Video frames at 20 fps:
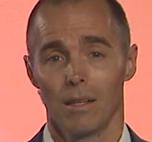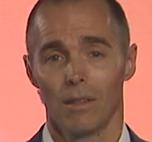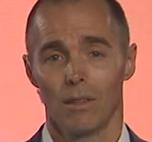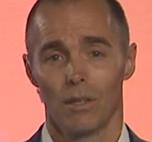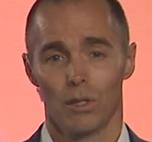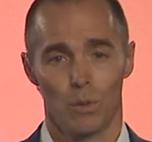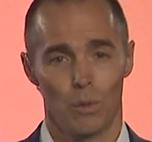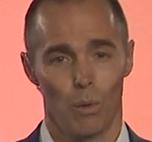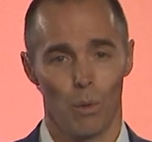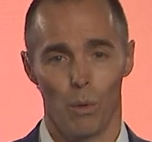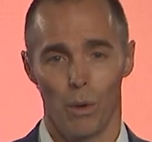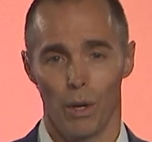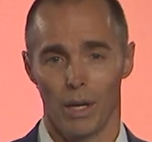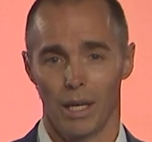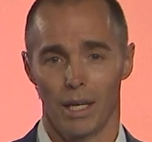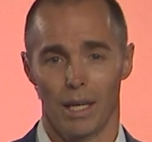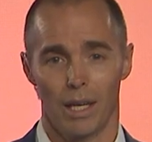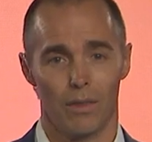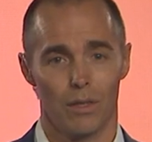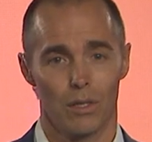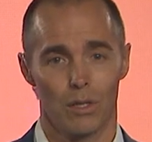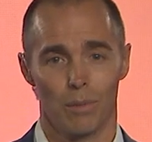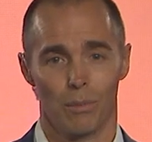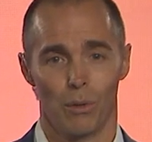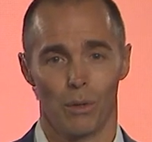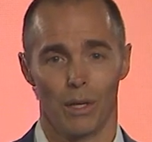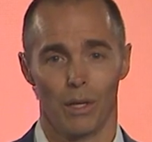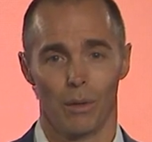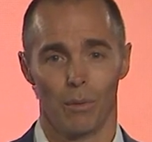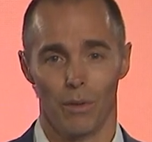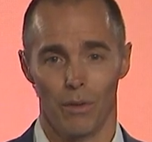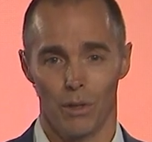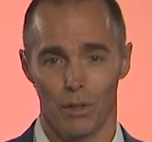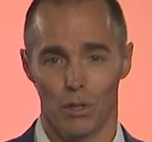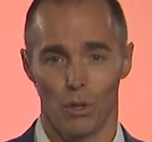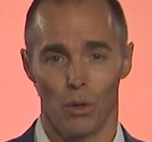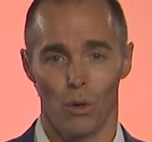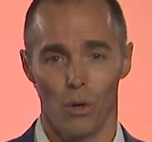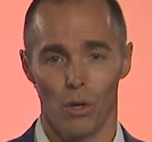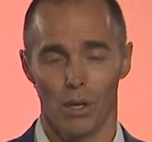This will work again this morning with a
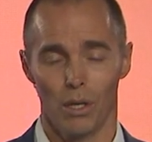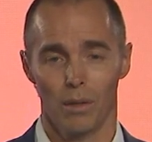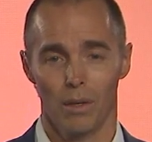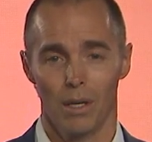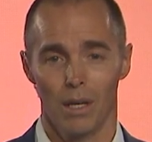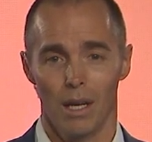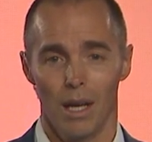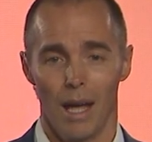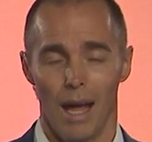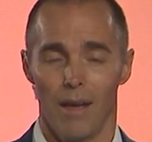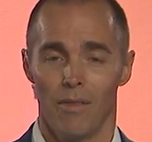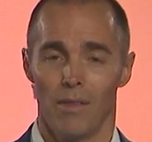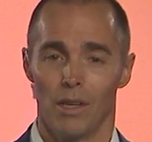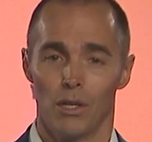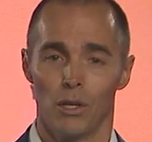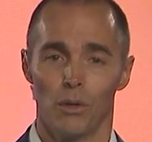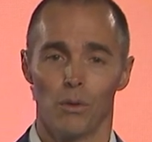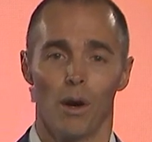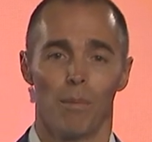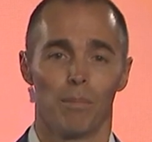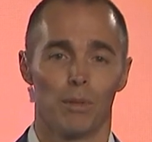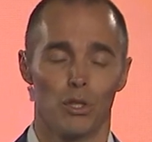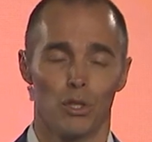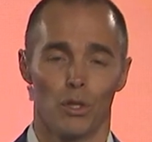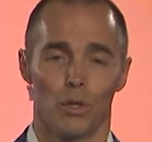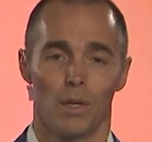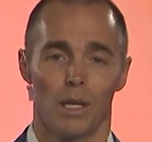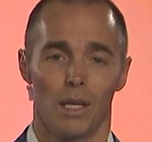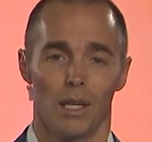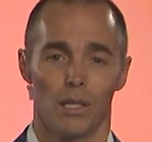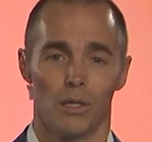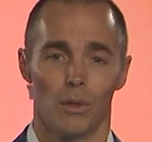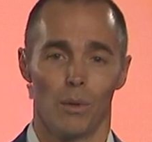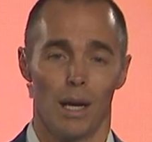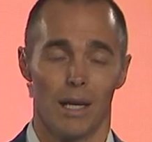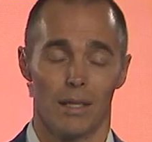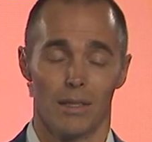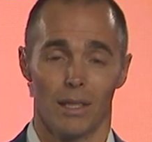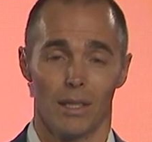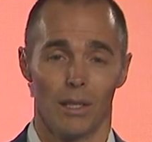talk and then your opportunity to
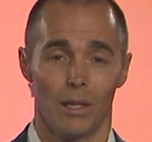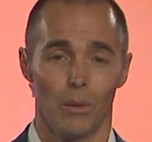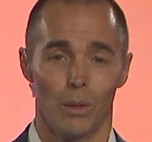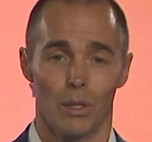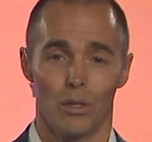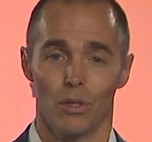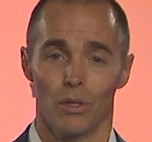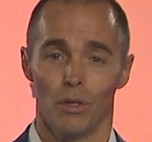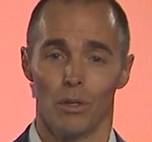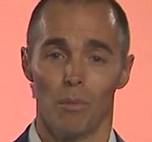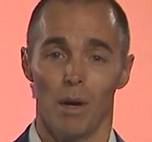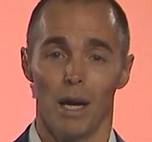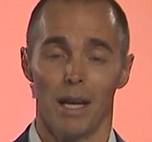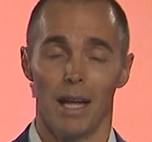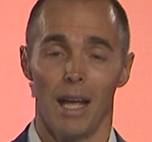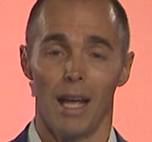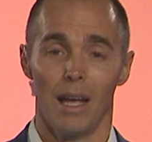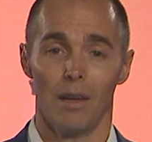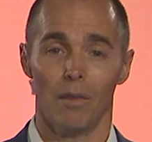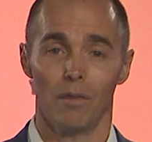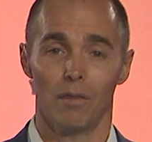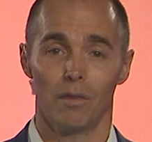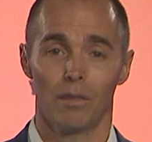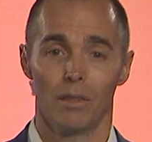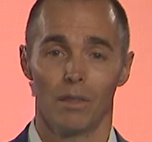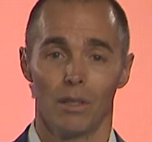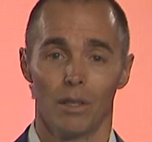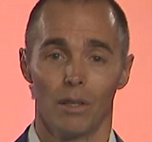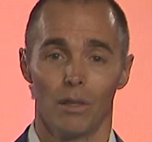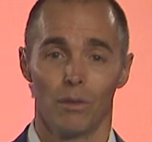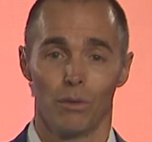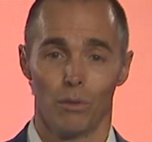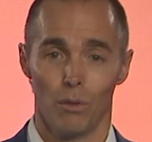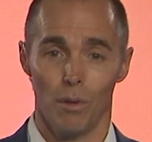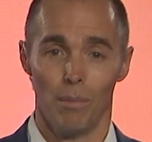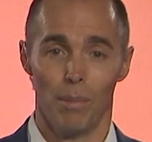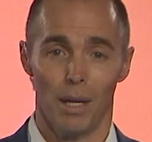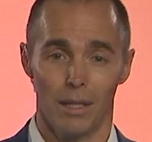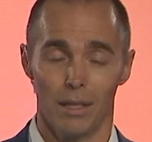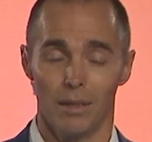ask any question you might have through
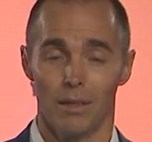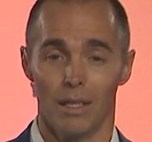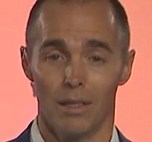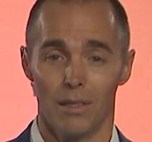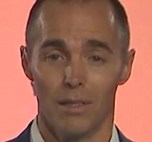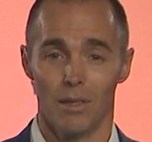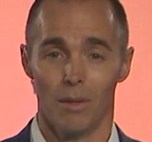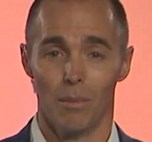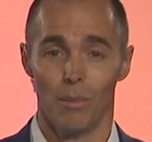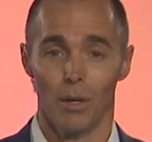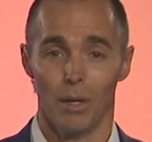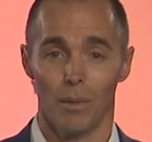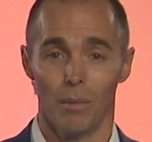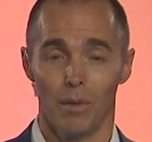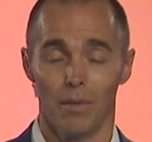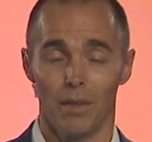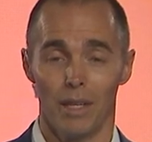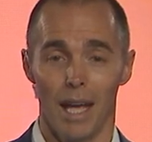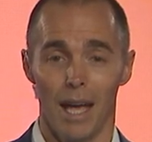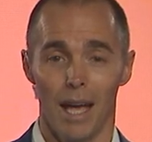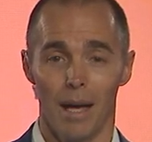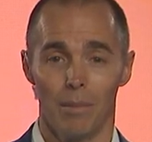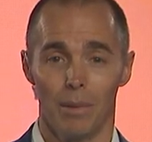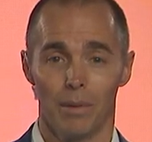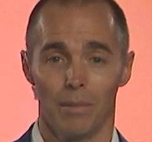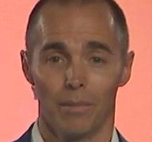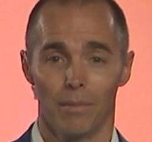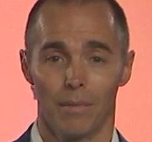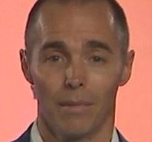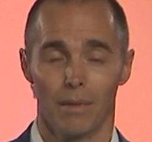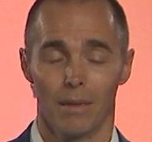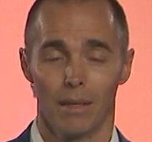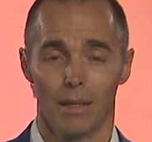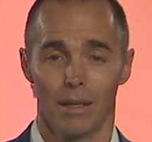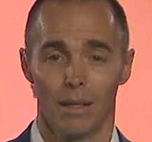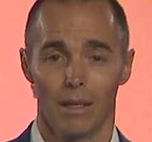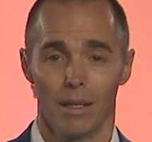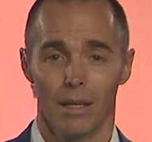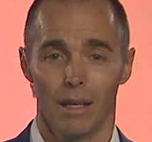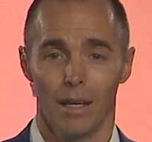the button that's the bottom of the app.
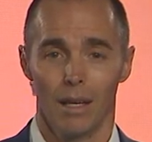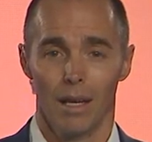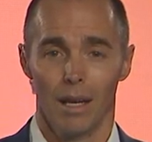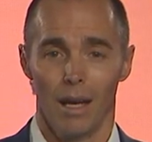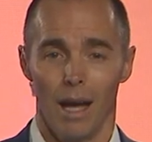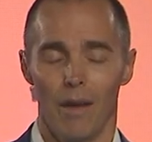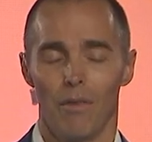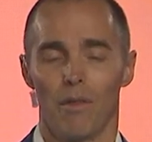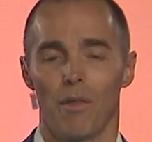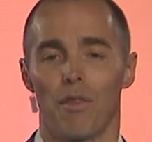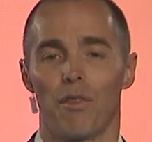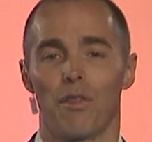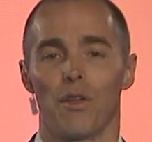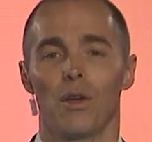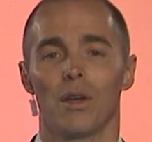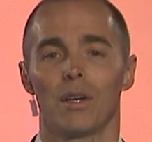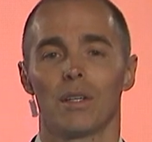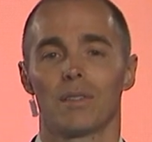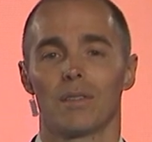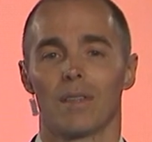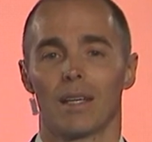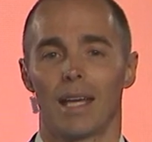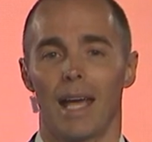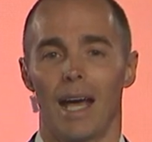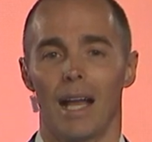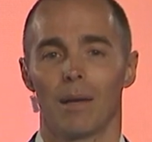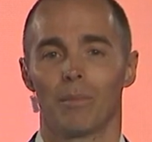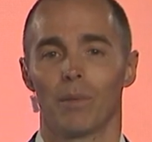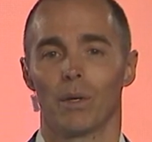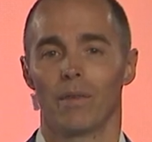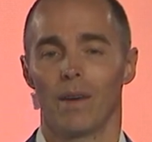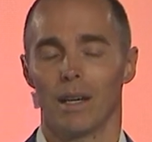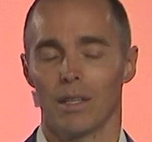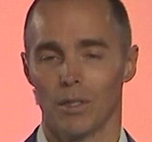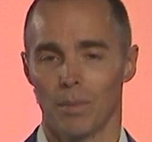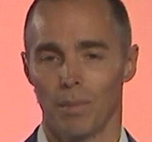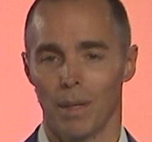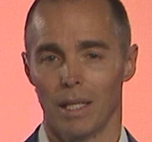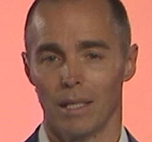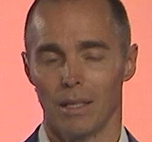And the third is the caliber of our
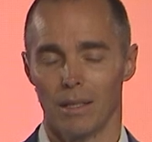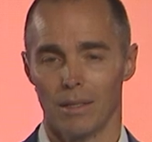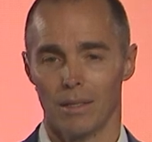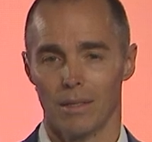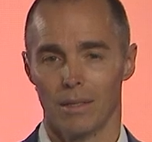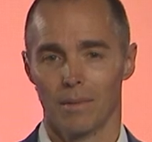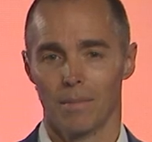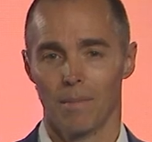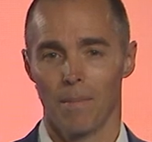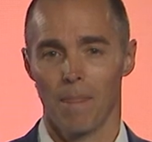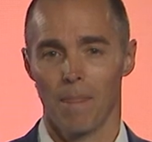speakers.